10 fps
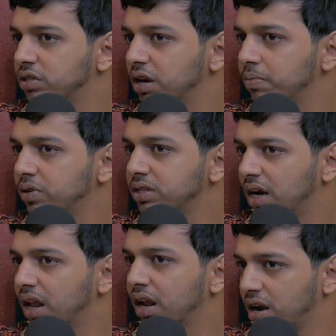those numbers
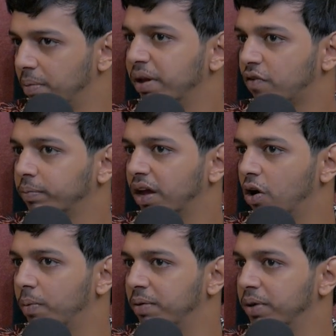that are coming from the
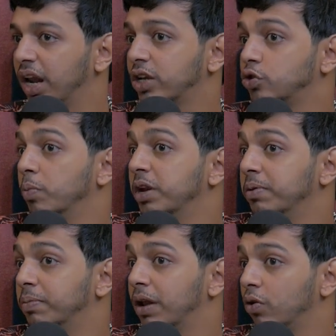government being like so many
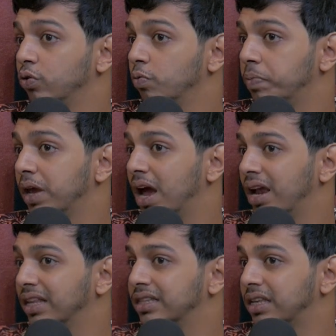people are on UPI
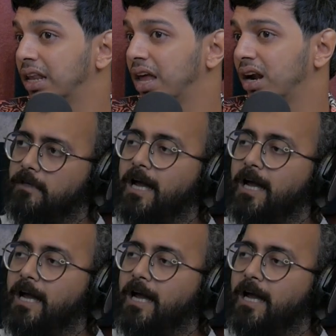and this and that?